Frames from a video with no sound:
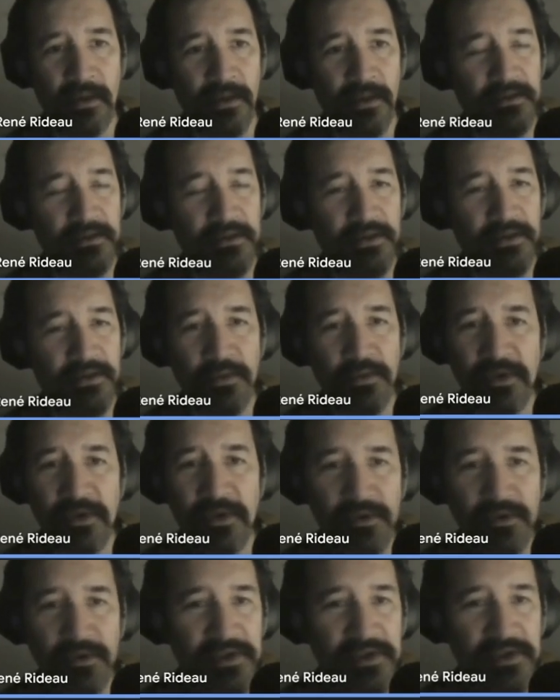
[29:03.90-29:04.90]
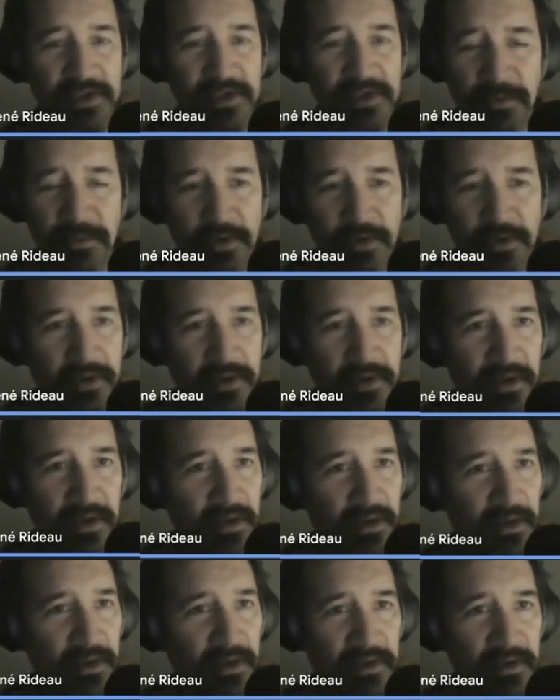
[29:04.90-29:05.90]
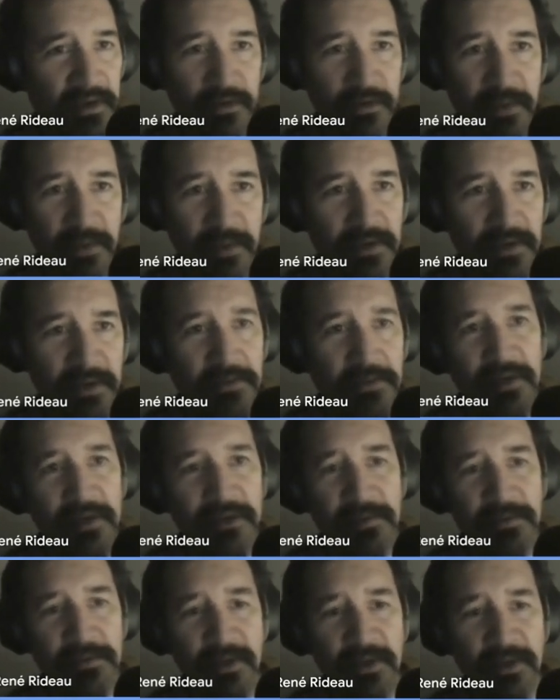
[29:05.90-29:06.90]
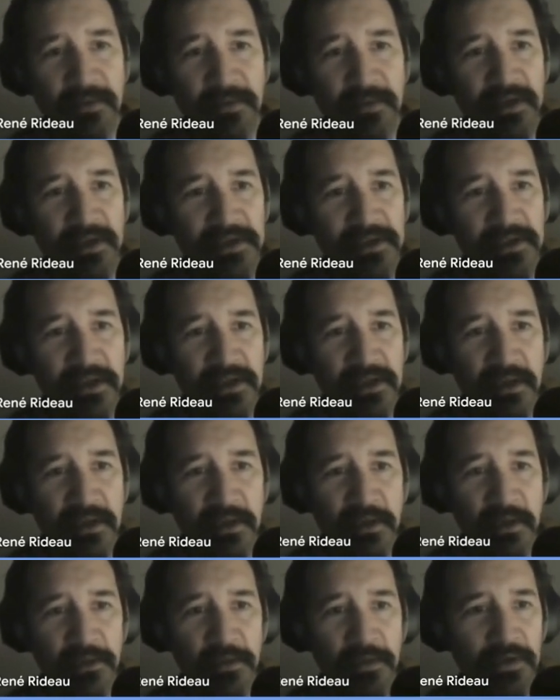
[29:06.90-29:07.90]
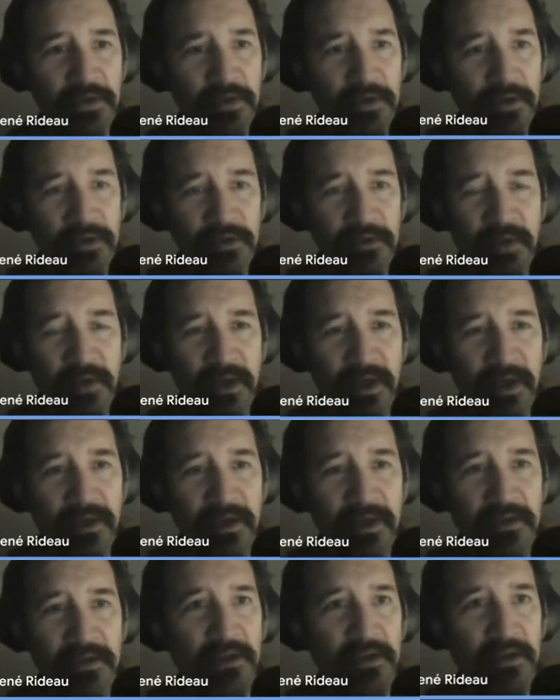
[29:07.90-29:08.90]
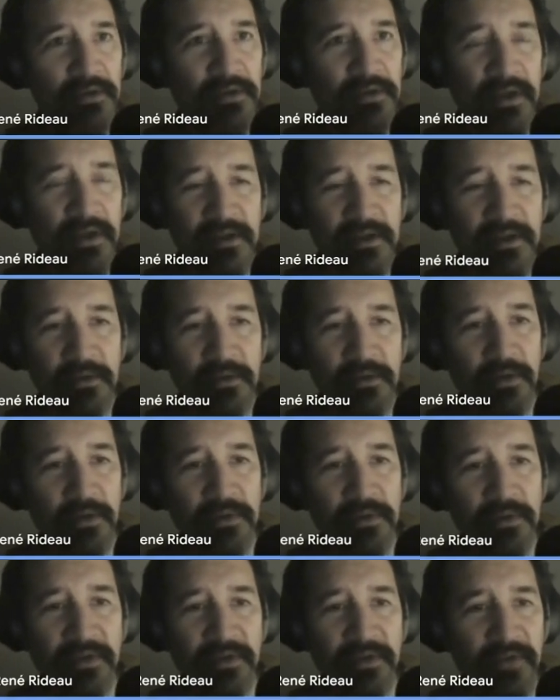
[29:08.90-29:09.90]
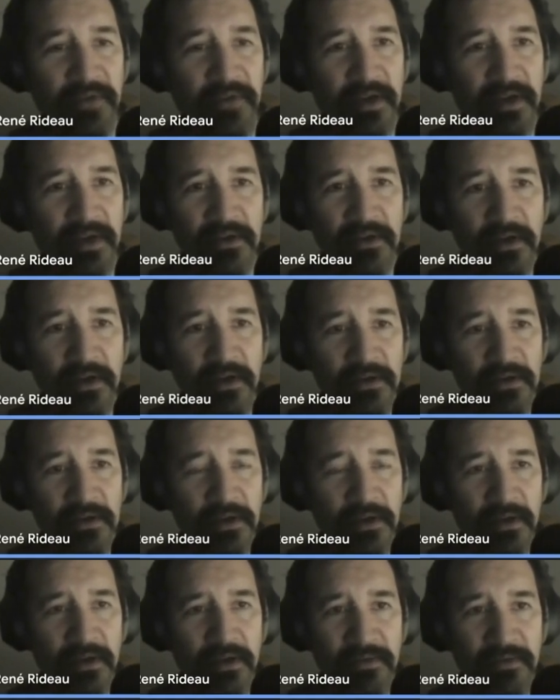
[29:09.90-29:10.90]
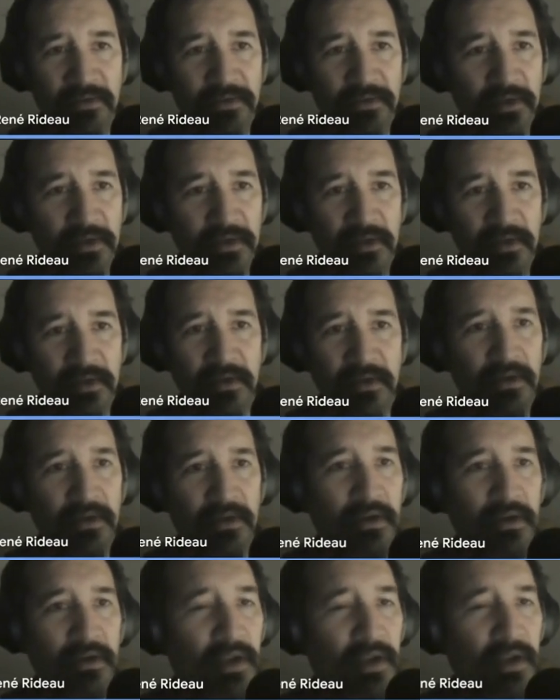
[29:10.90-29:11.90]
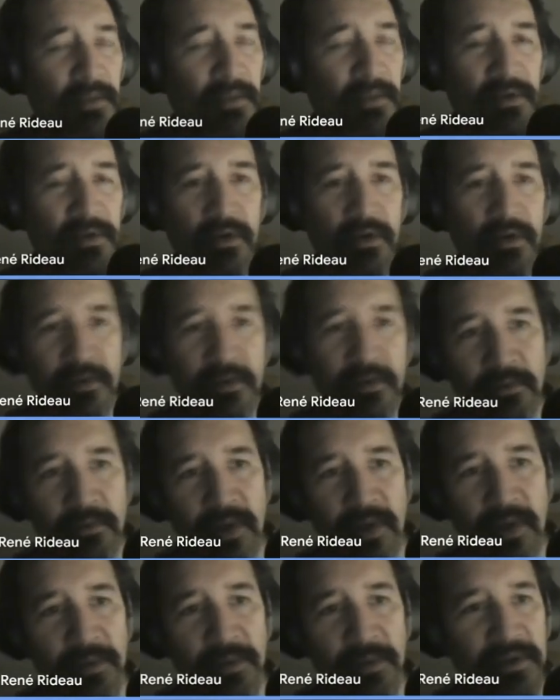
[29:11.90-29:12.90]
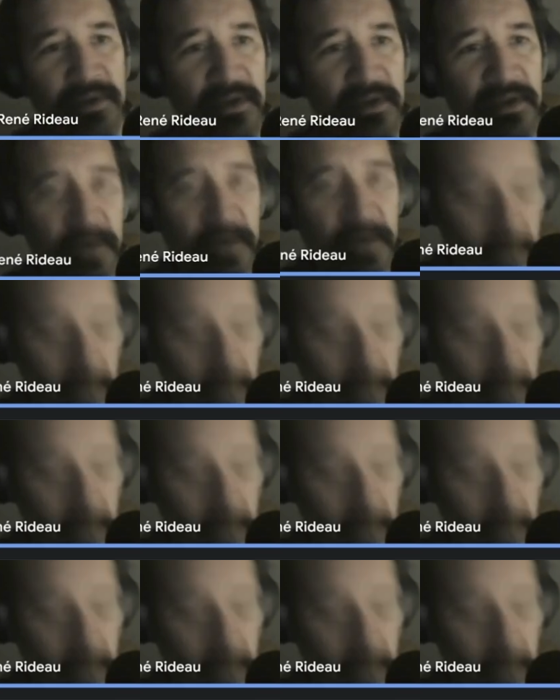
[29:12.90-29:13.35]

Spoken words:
so we use this zipper thing, and that's this main magic. But otherwise, you can see where we defined a lot of empty.